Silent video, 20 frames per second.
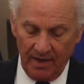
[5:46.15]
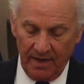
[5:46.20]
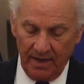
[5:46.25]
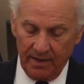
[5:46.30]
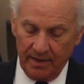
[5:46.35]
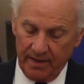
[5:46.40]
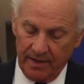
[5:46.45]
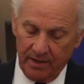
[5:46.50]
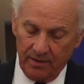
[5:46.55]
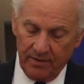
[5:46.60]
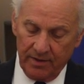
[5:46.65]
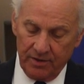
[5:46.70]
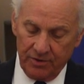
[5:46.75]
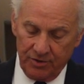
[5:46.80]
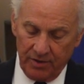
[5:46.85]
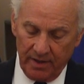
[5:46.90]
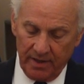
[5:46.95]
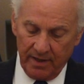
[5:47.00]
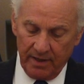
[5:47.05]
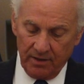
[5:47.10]
and how their
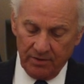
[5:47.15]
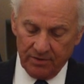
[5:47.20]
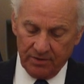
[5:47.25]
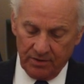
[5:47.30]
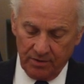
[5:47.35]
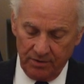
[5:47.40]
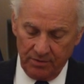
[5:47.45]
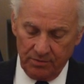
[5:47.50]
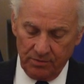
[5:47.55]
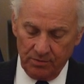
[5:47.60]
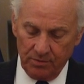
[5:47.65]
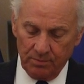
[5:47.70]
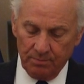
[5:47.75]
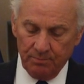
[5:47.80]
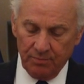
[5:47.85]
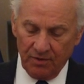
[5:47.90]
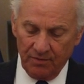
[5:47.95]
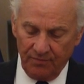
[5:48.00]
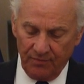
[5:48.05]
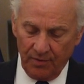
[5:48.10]
child's school
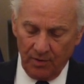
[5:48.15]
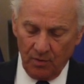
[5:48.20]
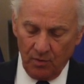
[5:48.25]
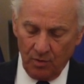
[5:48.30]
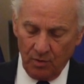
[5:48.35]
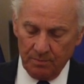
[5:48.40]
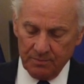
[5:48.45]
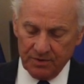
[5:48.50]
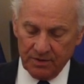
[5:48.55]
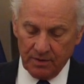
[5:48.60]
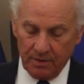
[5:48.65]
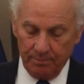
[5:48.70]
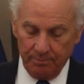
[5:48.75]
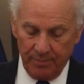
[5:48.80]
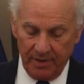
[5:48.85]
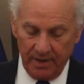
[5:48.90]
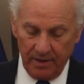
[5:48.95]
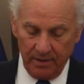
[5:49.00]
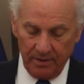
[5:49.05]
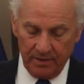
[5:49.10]
performs
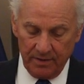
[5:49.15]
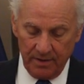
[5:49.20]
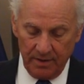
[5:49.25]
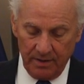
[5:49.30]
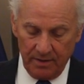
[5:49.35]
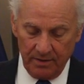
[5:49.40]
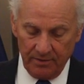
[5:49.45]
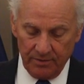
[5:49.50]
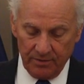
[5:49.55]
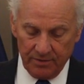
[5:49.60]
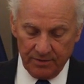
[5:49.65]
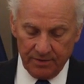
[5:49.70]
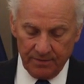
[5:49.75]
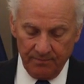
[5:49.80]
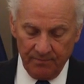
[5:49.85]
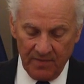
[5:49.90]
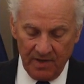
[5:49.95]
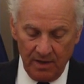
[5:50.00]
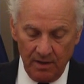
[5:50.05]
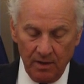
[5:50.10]
compared to others.
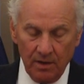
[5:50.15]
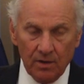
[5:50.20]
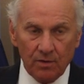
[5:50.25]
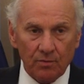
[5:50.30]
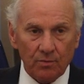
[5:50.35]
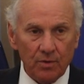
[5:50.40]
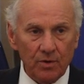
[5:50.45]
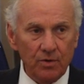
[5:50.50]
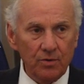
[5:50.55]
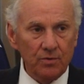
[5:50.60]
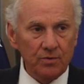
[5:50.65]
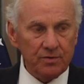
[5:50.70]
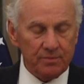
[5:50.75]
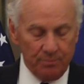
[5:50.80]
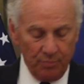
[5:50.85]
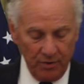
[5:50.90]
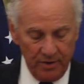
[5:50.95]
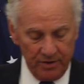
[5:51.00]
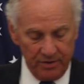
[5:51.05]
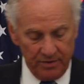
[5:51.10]
Roads,
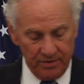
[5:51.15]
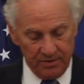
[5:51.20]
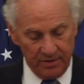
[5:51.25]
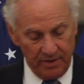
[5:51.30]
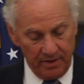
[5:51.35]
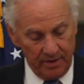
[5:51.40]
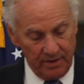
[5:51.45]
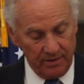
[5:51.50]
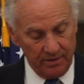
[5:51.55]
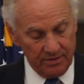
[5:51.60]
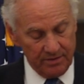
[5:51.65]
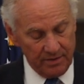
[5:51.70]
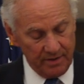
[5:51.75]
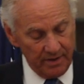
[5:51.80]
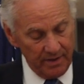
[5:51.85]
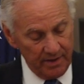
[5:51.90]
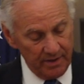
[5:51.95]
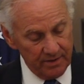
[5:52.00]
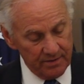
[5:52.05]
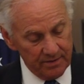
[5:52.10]
bridges, and
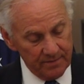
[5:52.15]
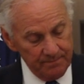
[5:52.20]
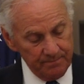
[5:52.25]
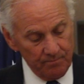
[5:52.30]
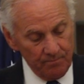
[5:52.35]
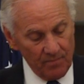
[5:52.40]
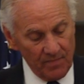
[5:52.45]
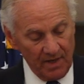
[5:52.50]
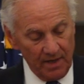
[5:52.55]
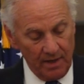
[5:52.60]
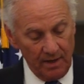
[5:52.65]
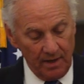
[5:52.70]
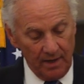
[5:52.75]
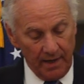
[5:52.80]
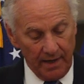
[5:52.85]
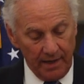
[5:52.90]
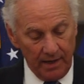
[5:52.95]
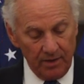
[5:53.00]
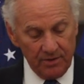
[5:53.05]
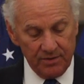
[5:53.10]
interstates.
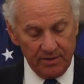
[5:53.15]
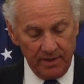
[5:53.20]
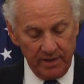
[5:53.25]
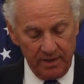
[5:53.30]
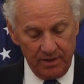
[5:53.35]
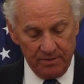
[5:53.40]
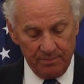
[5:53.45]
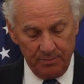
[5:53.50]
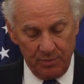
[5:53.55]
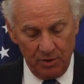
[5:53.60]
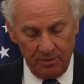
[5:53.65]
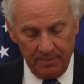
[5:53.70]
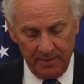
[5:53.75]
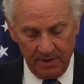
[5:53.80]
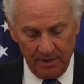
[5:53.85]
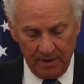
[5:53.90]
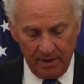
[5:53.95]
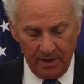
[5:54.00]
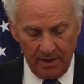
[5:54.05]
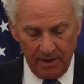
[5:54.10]
Our state's booming
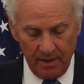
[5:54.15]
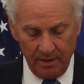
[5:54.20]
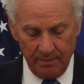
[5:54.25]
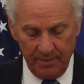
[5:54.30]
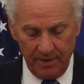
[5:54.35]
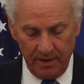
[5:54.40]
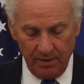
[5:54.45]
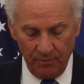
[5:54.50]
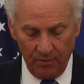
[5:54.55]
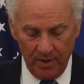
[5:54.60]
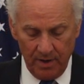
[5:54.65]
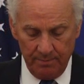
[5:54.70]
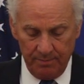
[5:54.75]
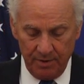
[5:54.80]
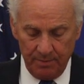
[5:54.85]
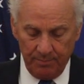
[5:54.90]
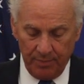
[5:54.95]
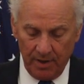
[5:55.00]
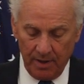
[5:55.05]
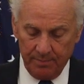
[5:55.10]
economy and
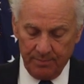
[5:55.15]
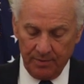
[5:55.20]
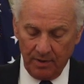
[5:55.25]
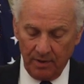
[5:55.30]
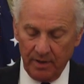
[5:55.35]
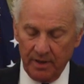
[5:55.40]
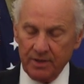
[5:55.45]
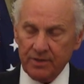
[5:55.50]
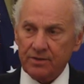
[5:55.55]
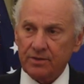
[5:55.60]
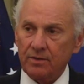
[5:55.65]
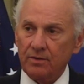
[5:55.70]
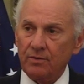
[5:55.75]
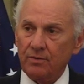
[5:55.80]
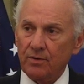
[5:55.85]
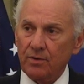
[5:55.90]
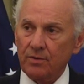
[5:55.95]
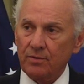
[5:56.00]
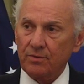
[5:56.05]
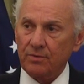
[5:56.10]
rapid population
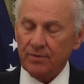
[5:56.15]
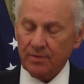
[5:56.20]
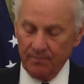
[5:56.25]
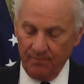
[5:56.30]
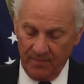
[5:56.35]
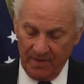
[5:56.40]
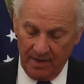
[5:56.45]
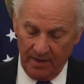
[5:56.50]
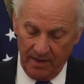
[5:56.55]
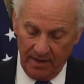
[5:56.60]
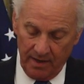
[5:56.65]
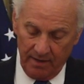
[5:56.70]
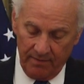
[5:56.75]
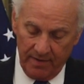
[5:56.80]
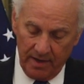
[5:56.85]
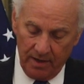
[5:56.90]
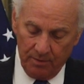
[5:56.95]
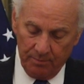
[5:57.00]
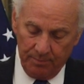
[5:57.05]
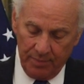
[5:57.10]
growth have
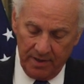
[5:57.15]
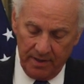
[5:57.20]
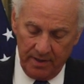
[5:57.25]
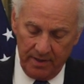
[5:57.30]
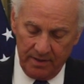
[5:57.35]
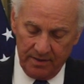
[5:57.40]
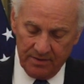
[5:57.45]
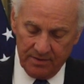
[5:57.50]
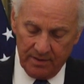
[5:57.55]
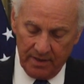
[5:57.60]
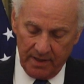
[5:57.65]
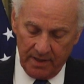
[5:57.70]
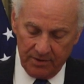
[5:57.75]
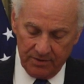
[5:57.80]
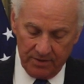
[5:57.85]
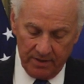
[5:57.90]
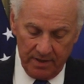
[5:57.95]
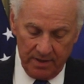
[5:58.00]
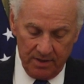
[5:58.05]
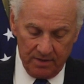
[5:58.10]
outpaced our
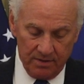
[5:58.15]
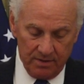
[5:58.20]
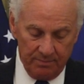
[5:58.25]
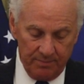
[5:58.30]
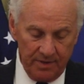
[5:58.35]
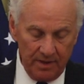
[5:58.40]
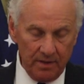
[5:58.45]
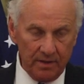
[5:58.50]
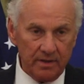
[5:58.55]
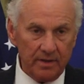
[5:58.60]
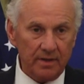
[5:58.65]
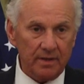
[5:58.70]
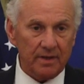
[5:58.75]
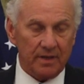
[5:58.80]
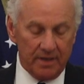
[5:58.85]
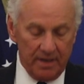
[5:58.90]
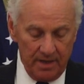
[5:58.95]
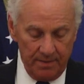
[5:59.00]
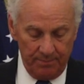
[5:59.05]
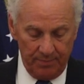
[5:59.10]
state's ability to
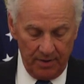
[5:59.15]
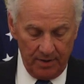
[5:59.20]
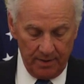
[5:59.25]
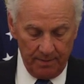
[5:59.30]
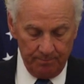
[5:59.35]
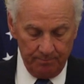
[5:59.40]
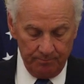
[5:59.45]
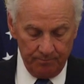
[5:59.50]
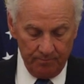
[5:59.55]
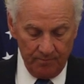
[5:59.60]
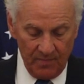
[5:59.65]
keep up